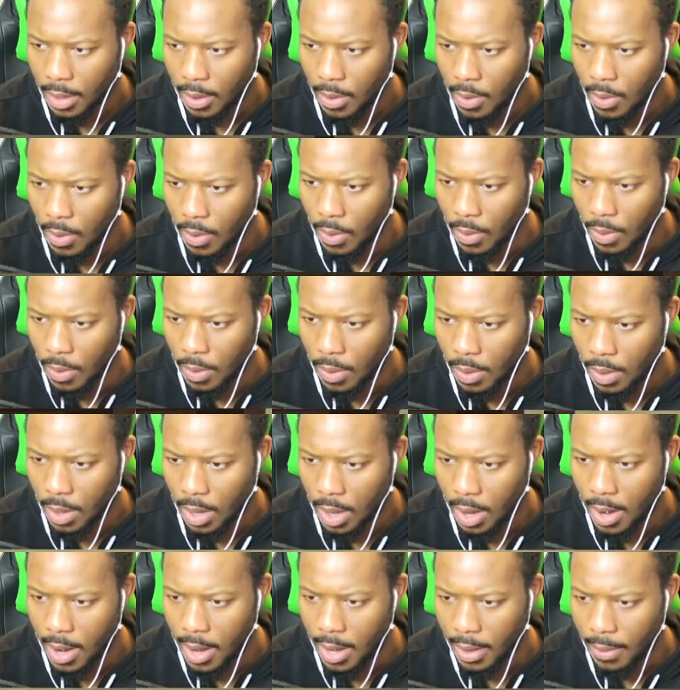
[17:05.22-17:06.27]
Oh,
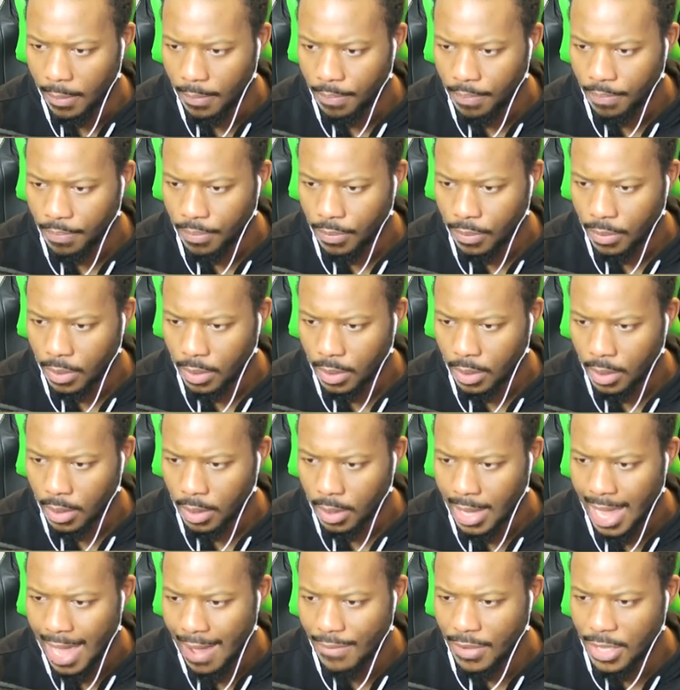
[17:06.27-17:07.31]
all right.
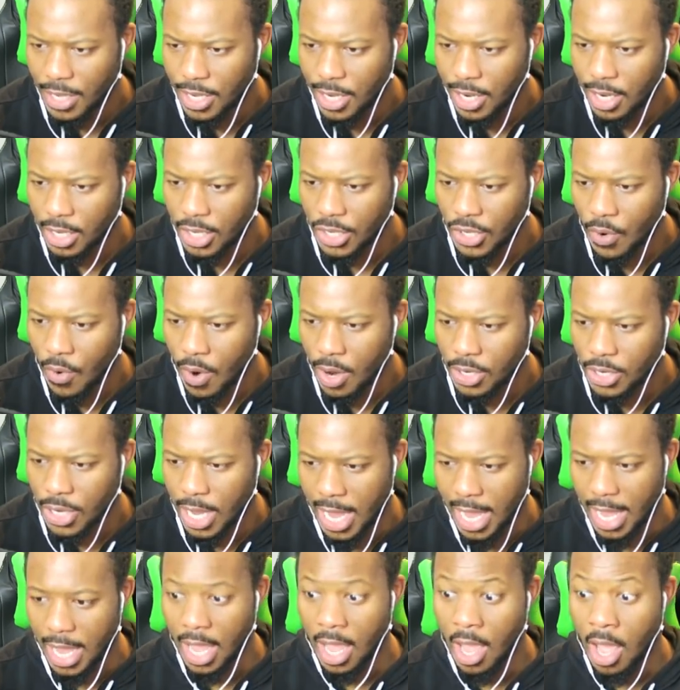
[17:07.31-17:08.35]
Cafeteria storage
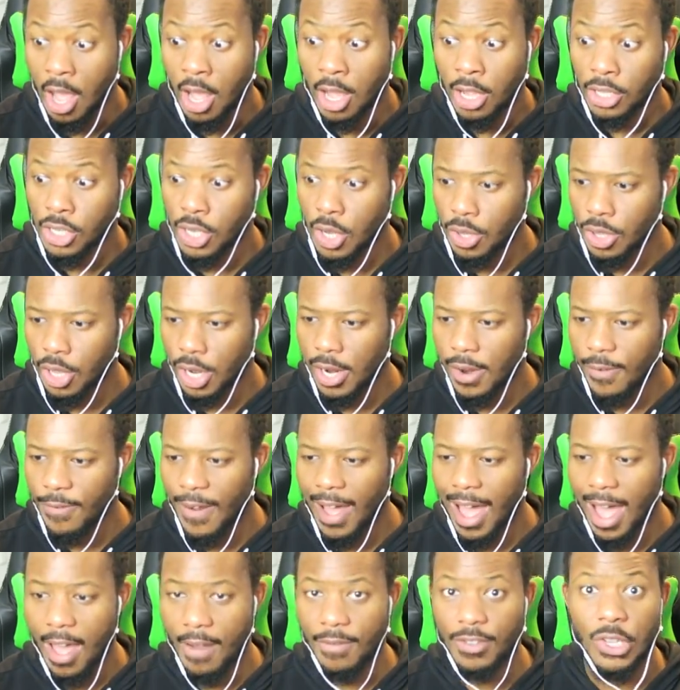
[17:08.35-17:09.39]
key,
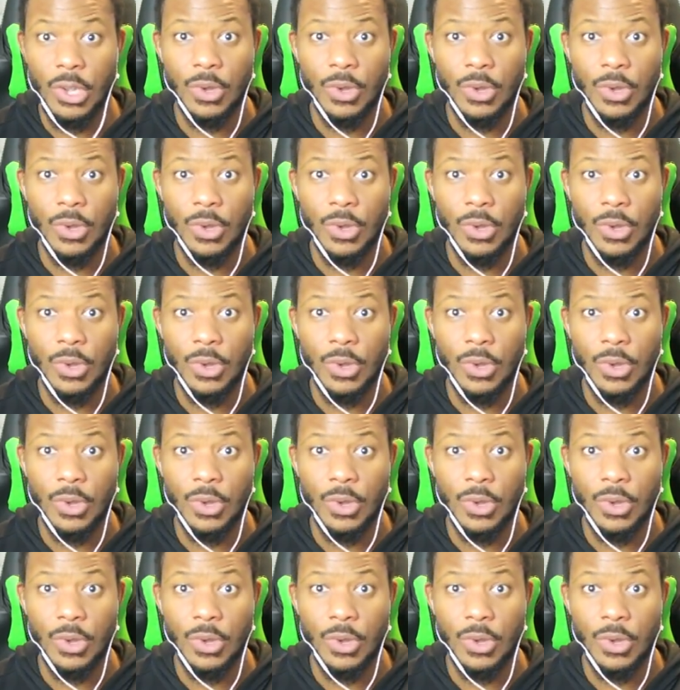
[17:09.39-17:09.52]
235.